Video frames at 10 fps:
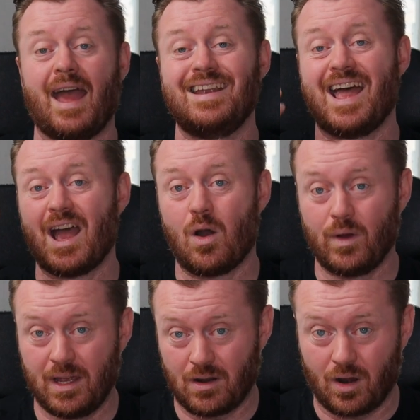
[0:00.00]
and
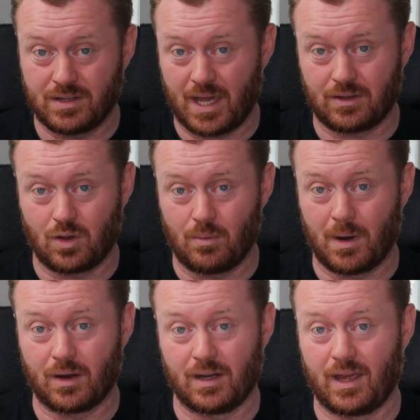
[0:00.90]
now in our technical
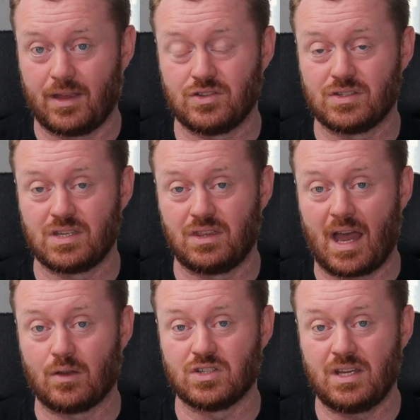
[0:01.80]
marketing agency,
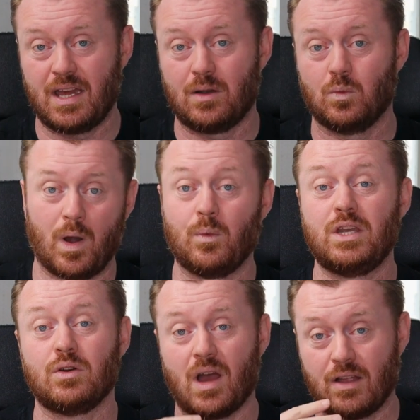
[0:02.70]
Thousand Ant, where
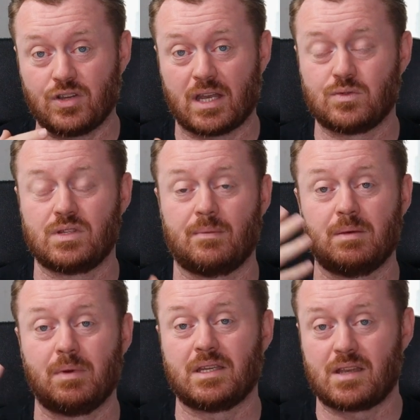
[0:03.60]
we do contracts with some of
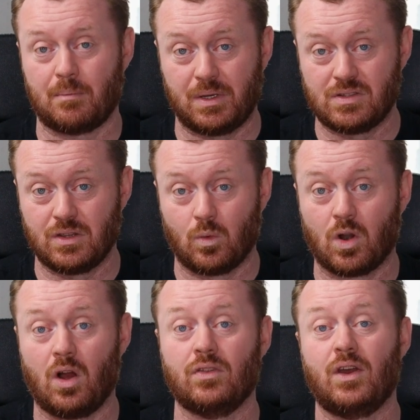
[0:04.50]
the biggest companies in the
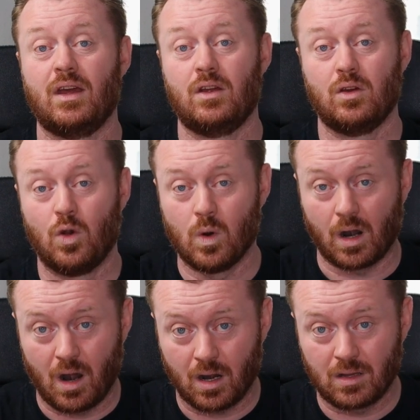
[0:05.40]
world who
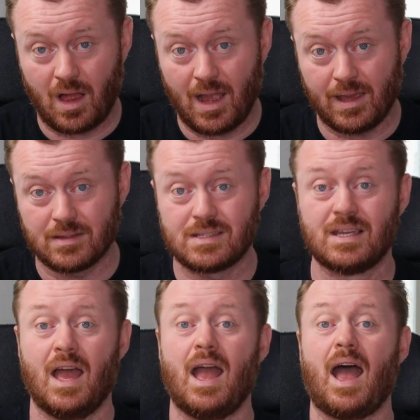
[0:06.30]
are our clients.